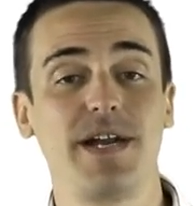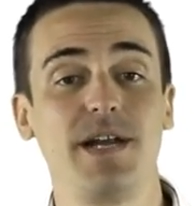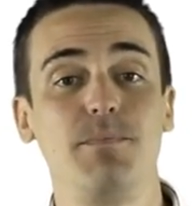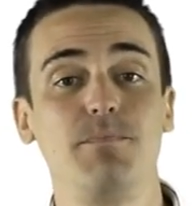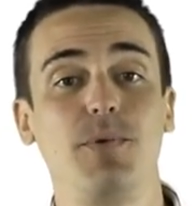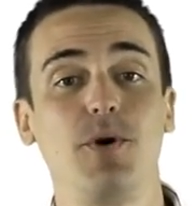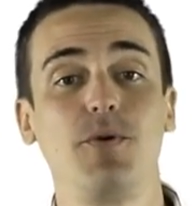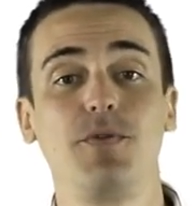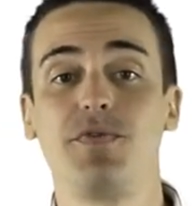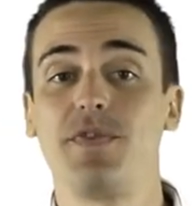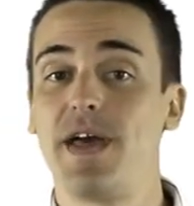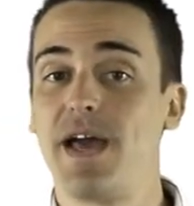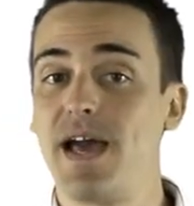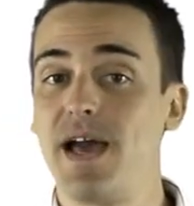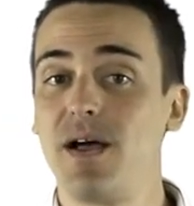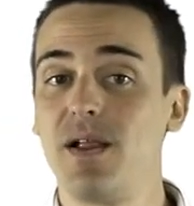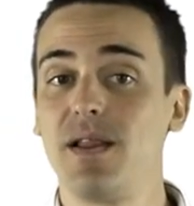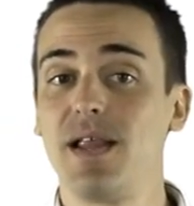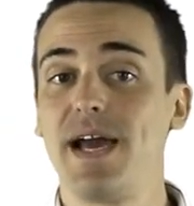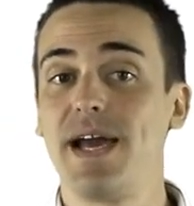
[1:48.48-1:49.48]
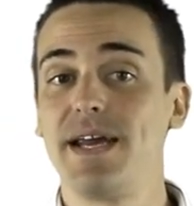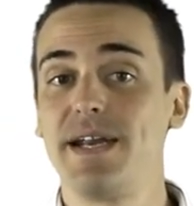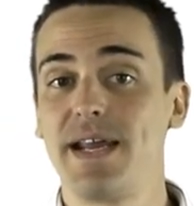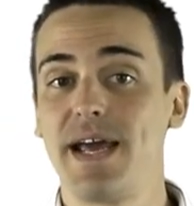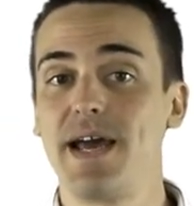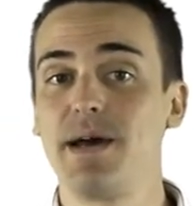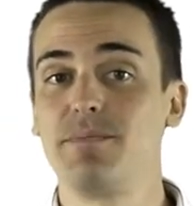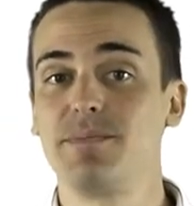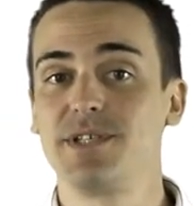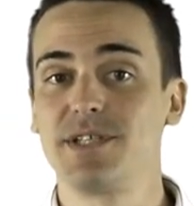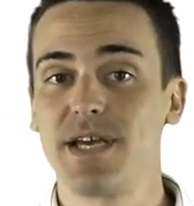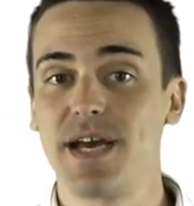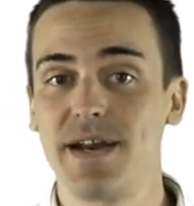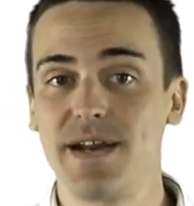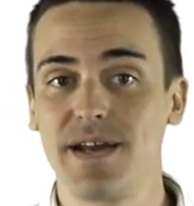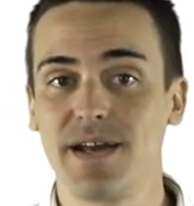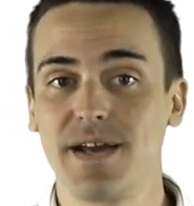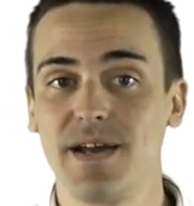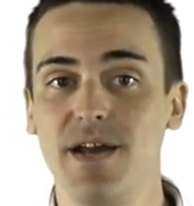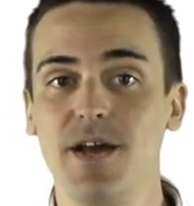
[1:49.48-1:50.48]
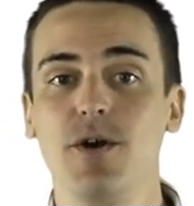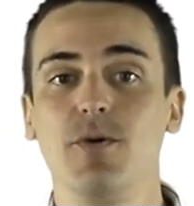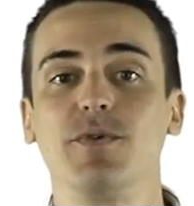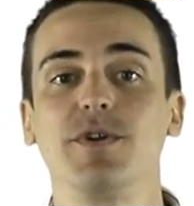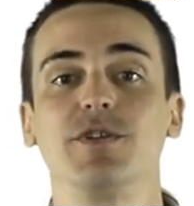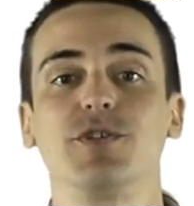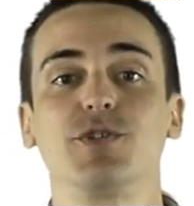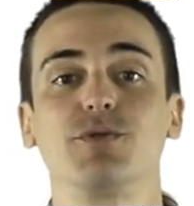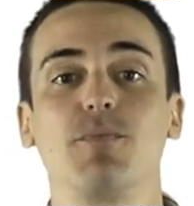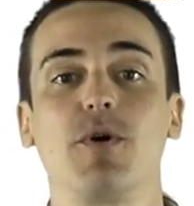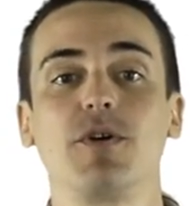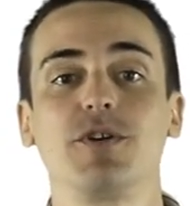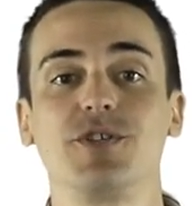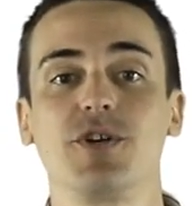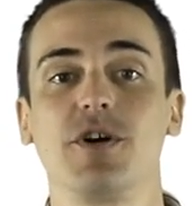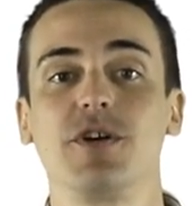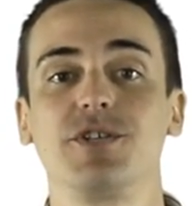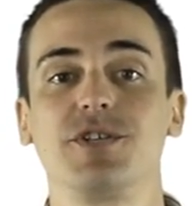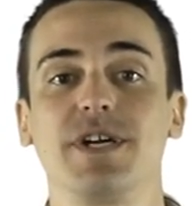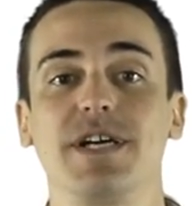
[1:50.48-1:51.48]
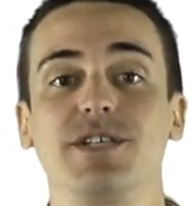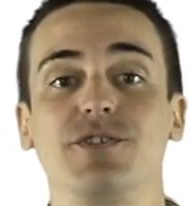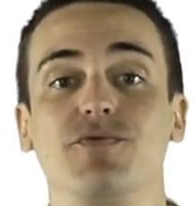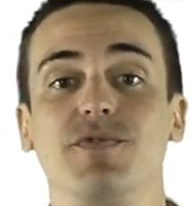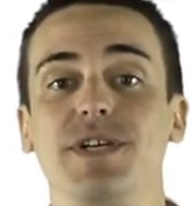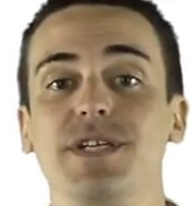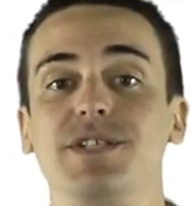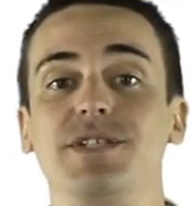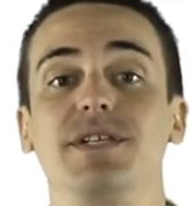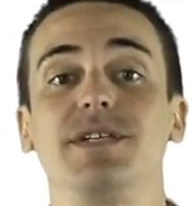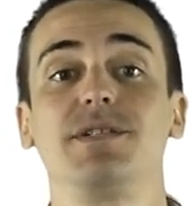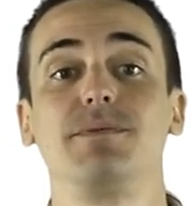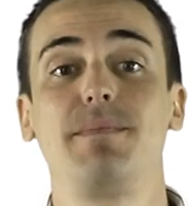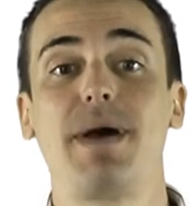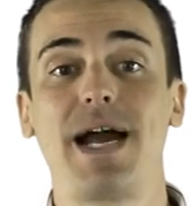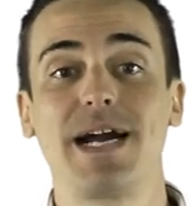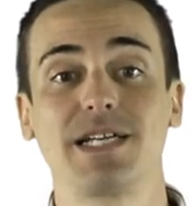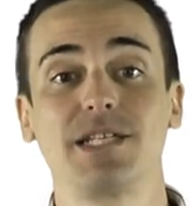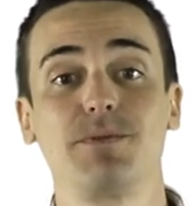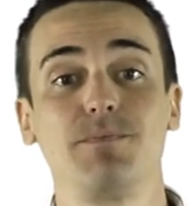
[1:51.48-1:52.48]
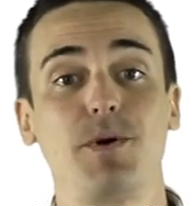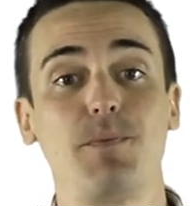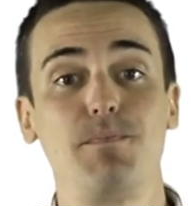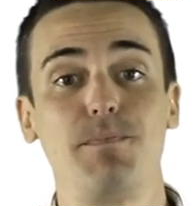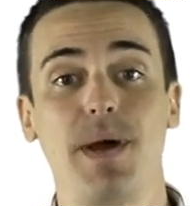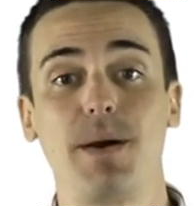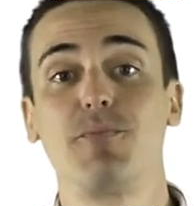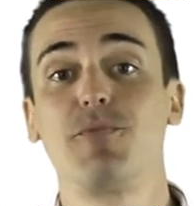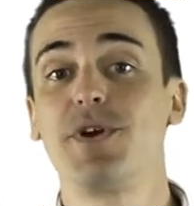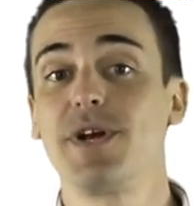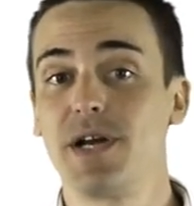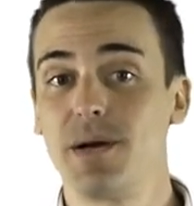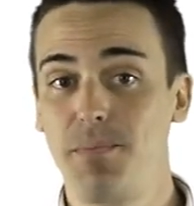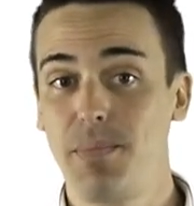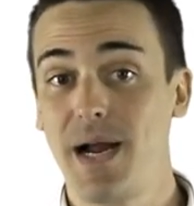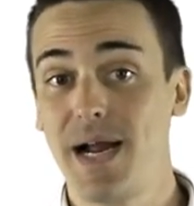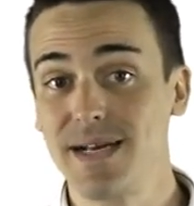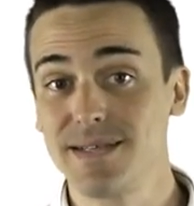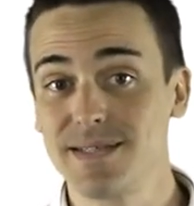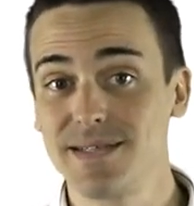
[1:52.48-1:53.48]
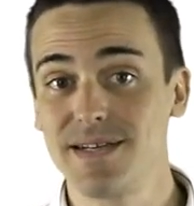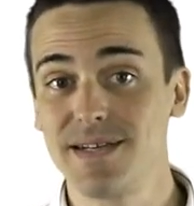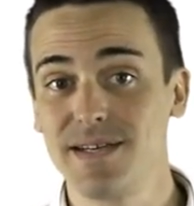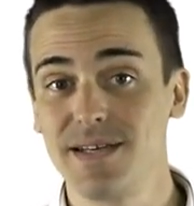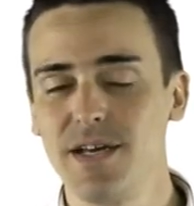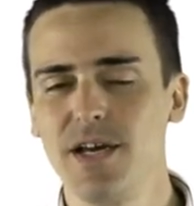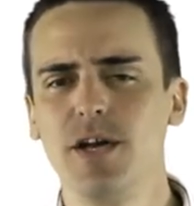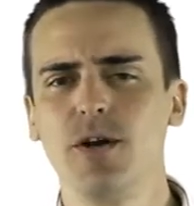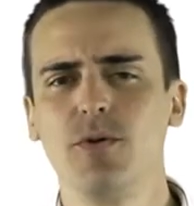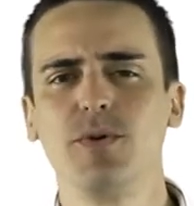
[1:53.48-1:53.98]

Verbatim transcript: that in both the L and M setting, when your smart charger has reached its maximum memory capacity,